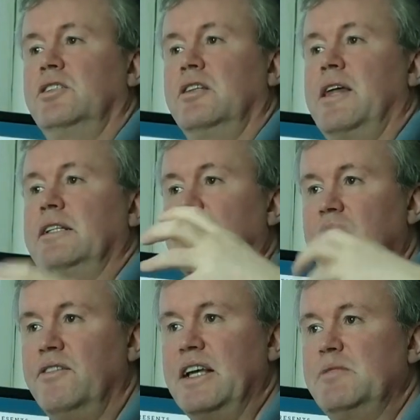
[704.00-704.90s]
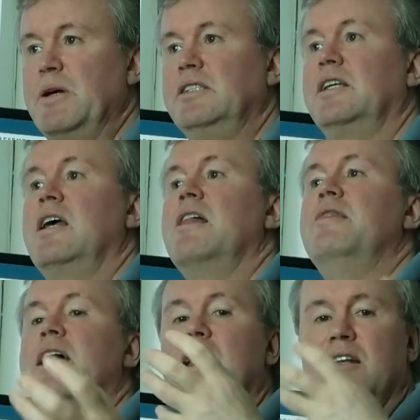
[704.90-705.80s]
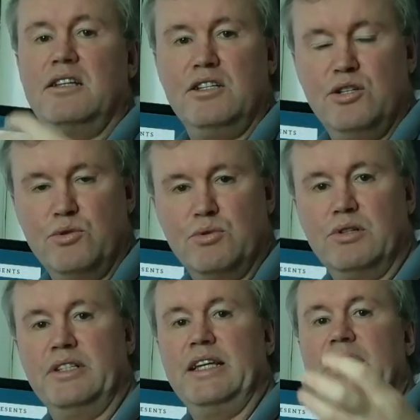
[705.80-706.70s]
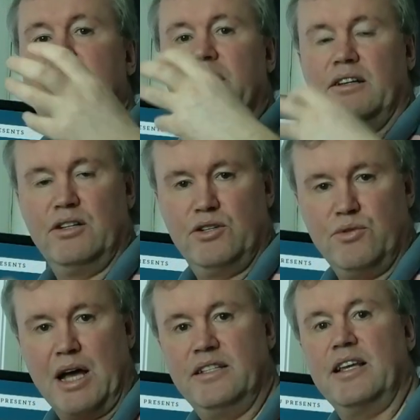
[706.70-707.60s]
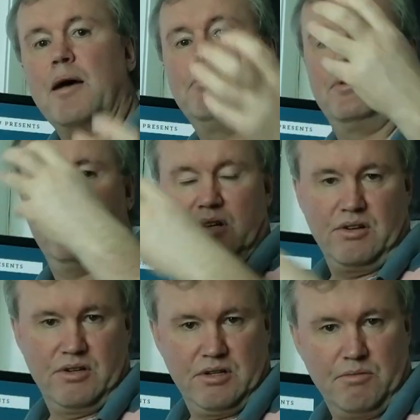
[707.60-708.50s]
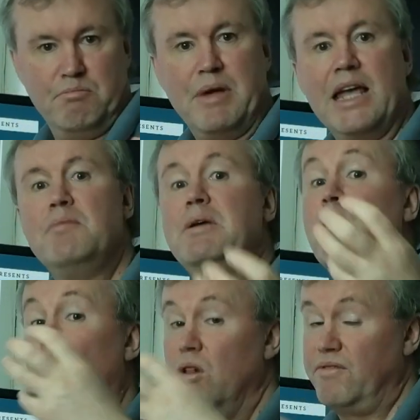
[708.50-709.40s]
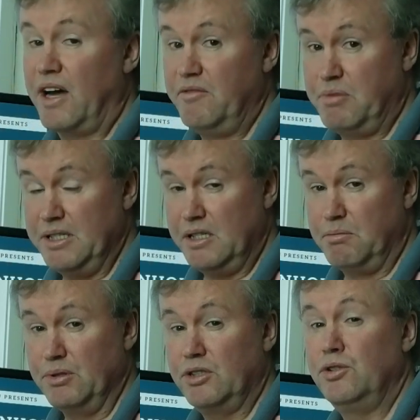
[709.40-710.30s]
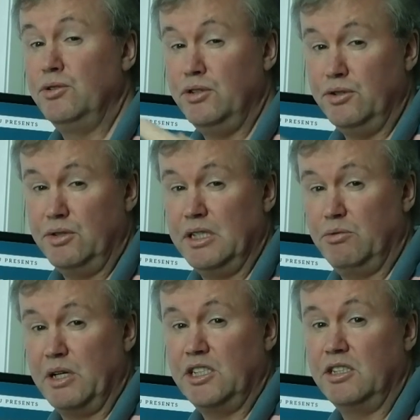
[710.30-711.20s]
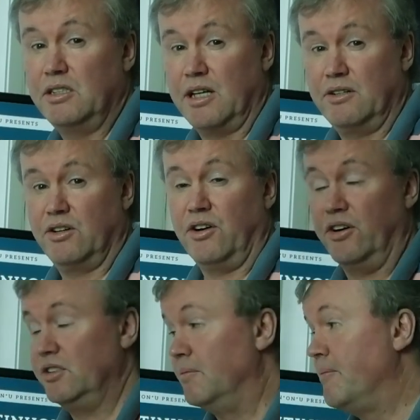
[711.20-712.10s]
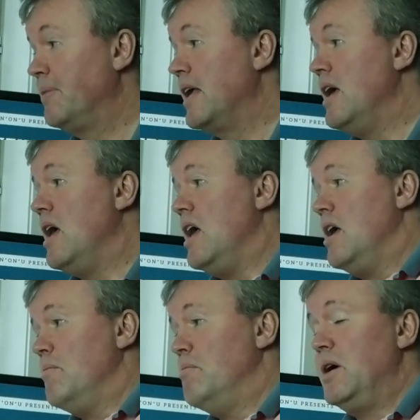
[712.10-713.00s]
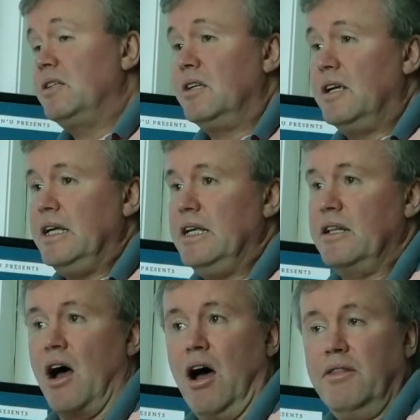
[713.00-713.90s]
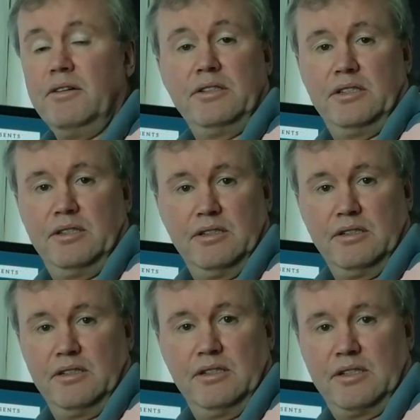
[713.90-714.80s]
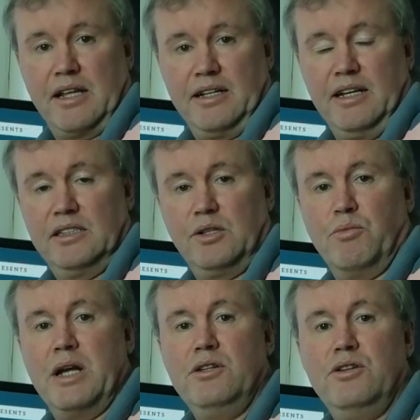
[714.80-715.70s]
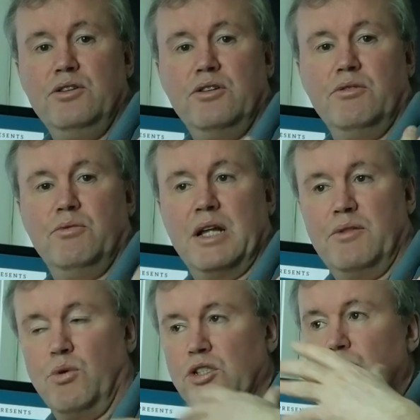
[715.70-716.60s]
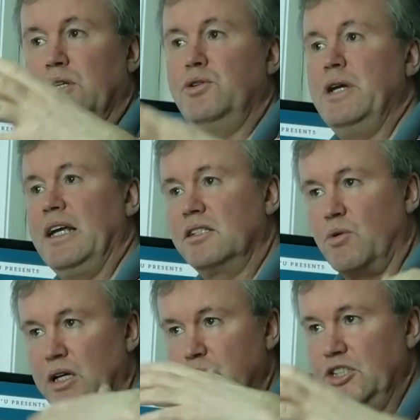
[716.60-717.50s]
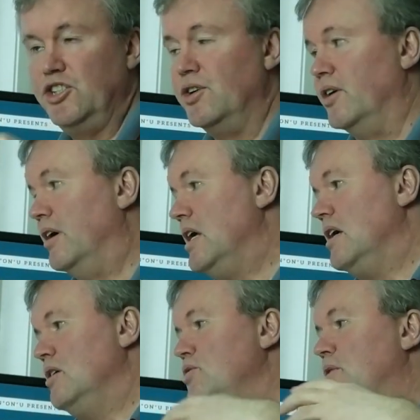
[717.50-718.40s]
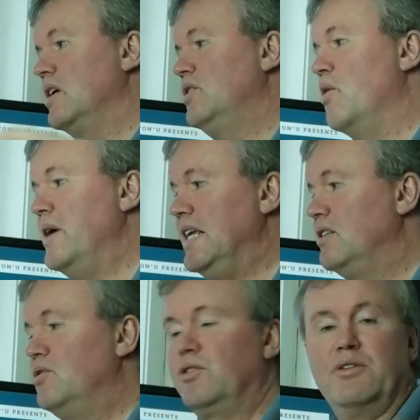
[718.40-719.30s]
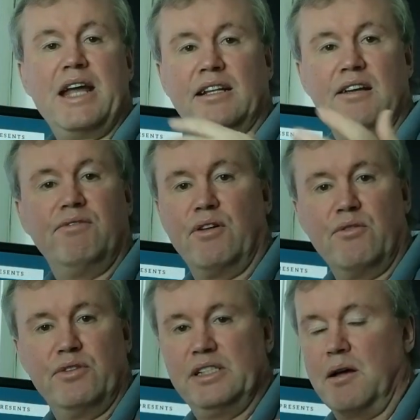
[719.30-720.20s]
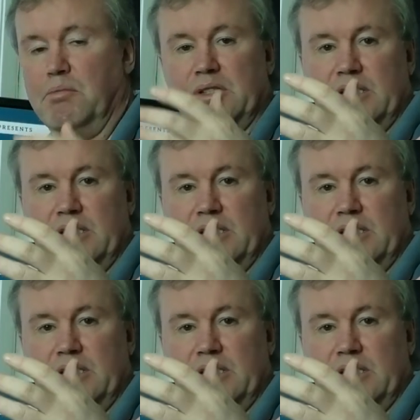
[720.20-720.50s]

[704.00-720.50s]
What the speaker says: that kind of aspects, then you will need to adapt maybe all 5 principles to new situations that occur. But in other settings, when what you are doing is quite mature, you can go into creating flow, for example,